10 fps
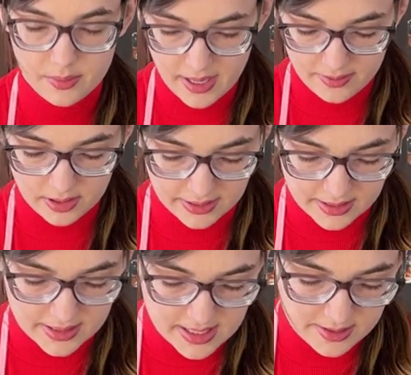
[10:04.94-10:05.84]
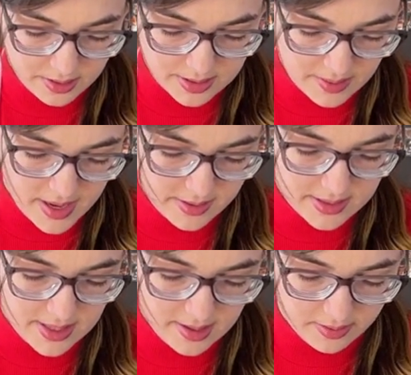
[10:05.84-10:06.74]
whenever like the teasers come out and
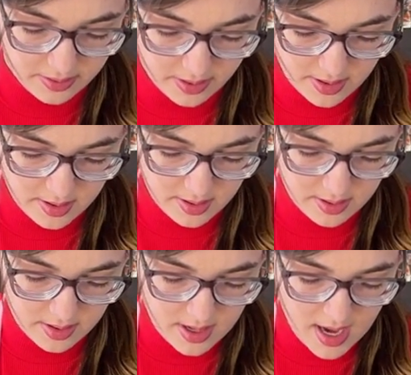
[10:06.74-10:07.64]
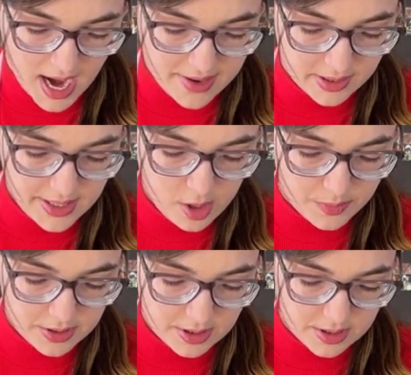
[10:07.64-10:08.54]
stuff, I really hope
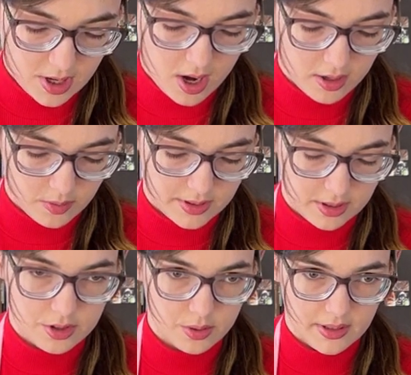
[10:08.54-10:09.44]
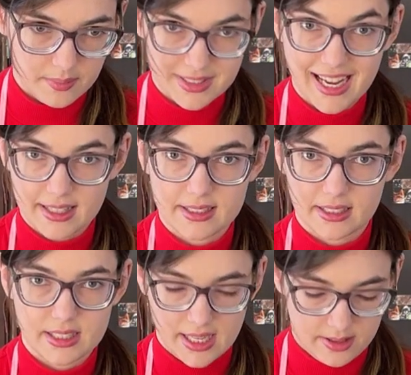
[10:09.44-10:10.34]
there's a song with the two of them
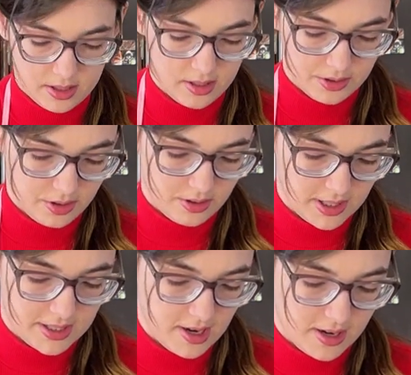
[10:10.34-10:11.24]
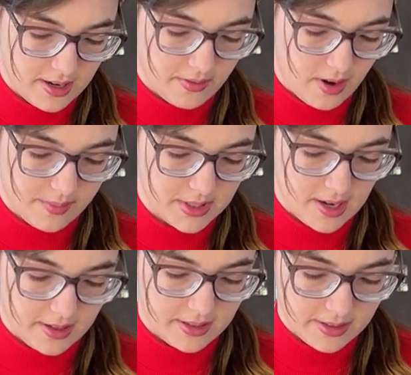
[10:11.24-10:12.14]
dancing together, GW&CO and
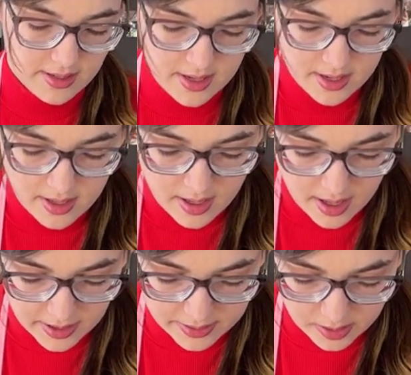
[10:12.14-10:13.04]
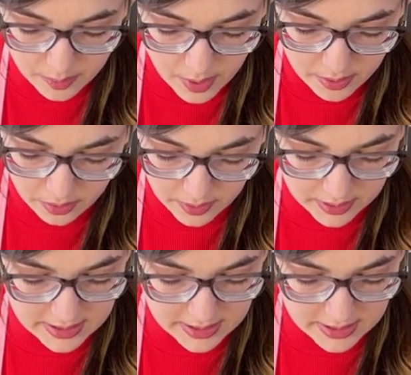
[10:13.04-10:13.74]
Valentine, because they're both really